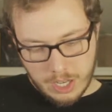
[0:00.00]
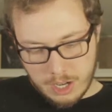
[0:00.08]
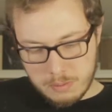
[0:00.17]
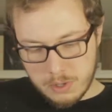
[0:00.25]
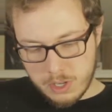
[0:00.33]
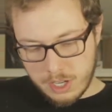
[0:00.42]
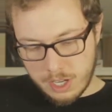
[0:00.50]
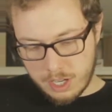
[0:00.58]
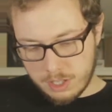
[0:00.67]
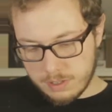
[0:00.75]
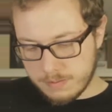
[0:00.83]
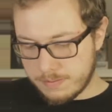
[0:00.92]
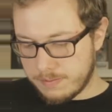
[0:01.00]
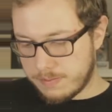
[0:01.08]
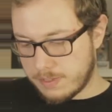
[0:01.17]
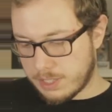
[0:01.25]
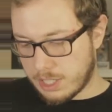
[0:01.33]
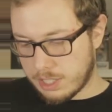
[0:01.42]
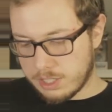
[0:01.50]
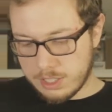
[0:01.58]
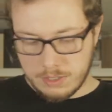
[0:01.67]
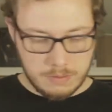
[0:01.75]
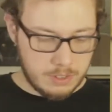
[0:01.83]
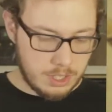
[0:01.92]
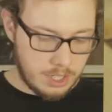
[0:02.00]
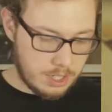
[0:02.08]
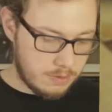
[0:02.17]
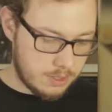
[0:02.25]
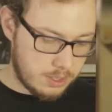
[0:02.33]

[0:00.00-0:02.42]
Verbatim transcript: cowboy hat. That's something I haven't